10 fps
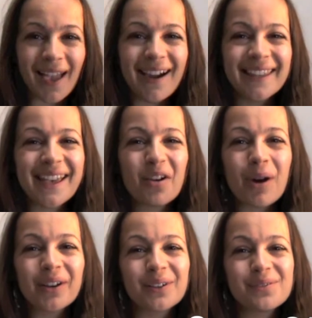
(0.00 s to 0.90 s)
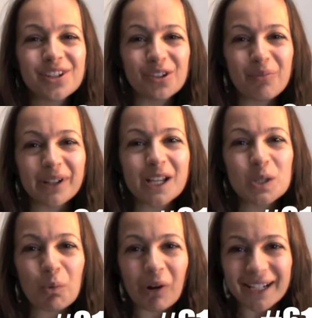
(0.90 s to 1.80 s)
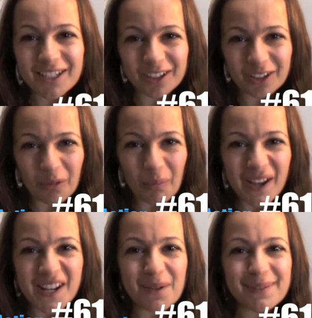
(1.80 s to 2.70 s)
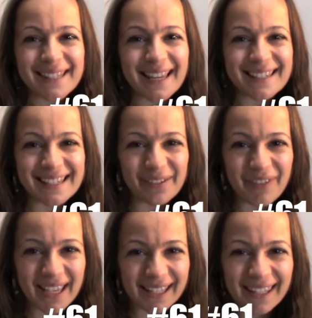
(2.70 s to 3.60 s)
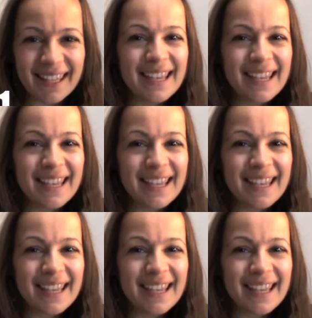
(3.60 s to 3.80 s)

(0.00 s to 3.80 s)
Hi there, welcome to Money inspirAction. My name's Sandy Levesque.